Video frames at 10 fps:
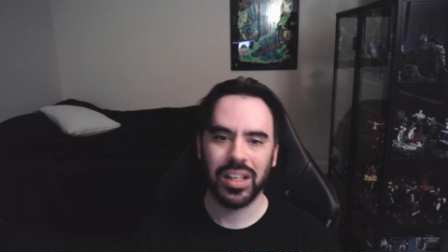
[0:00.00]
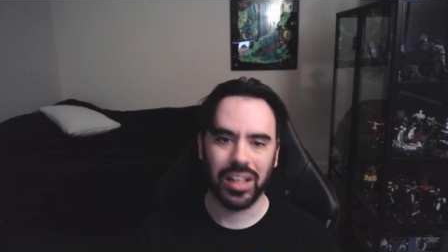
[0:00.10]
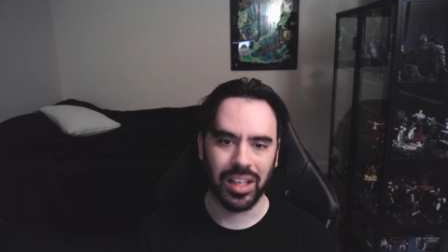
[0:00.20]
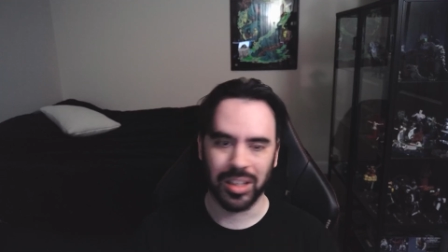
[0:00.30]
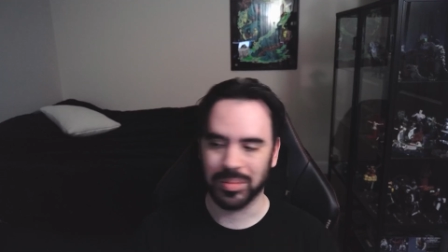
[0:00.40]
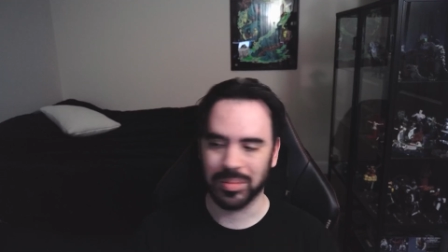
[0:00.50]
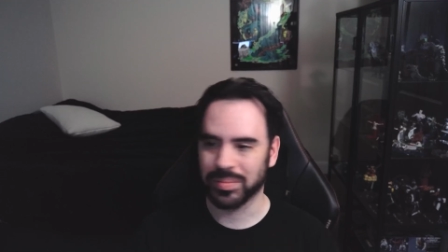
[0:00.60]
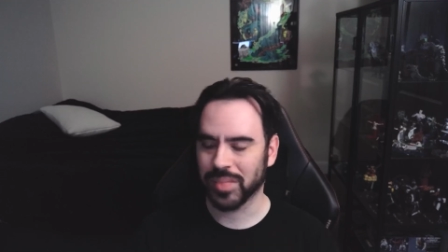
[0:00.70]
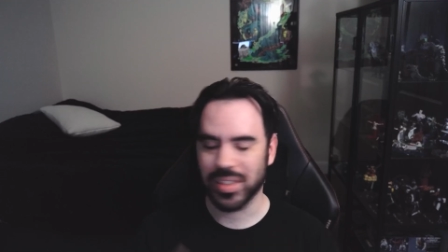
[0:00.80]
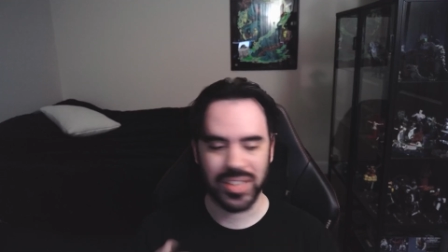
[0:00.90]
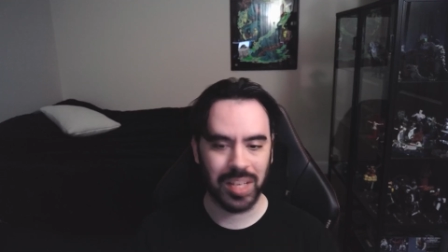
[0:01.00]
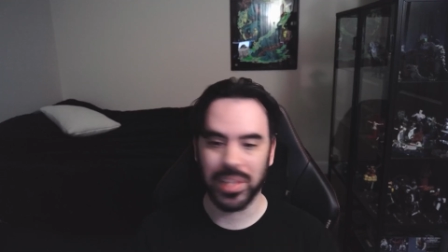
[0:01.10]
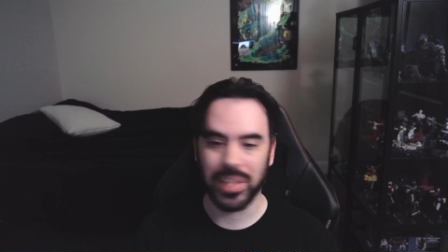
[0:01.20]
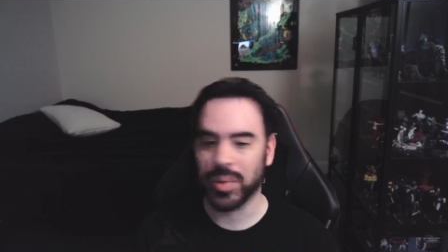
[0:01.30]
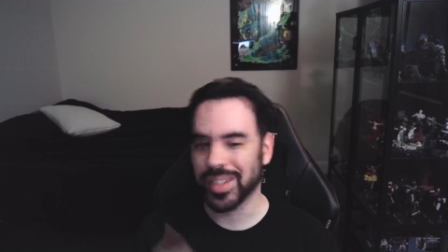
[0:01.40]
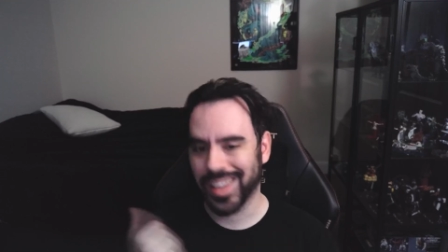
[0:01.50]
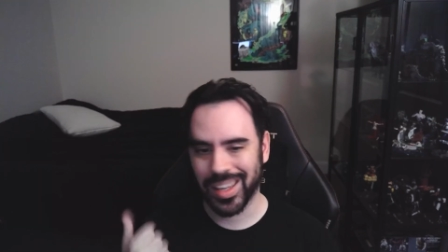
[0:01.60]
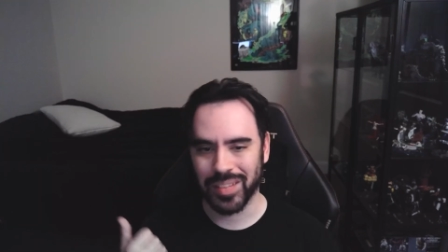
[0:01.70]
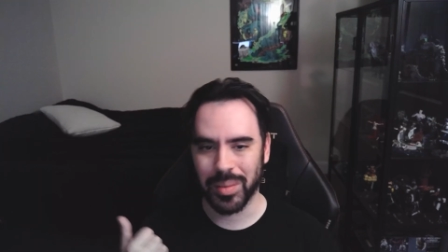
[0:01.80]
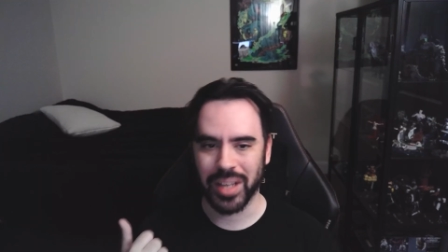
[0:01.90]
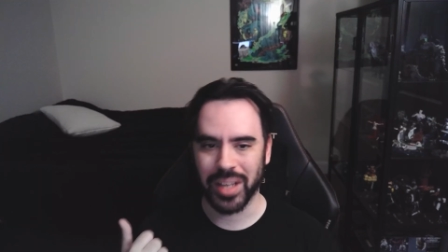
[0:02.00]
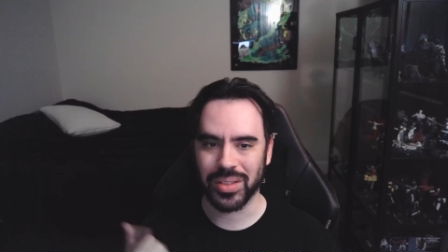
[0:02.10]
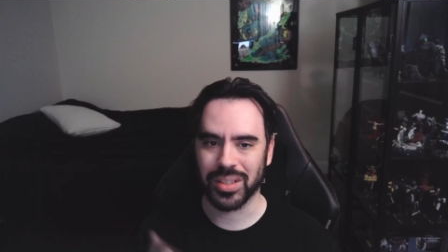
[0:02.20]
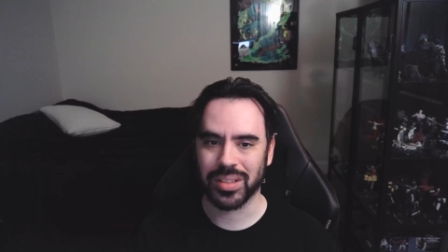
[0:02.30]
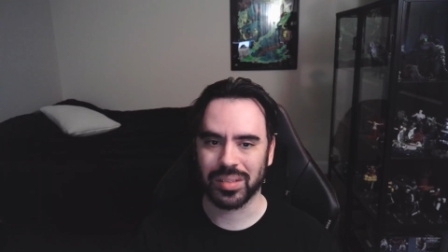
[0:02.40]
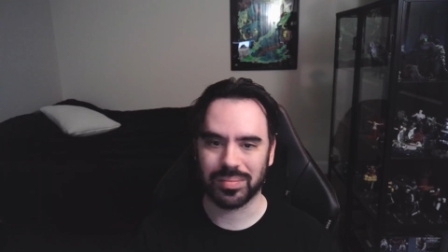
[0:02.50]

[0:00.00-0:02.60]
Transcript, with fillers: Um, same thing with the head of the mattress.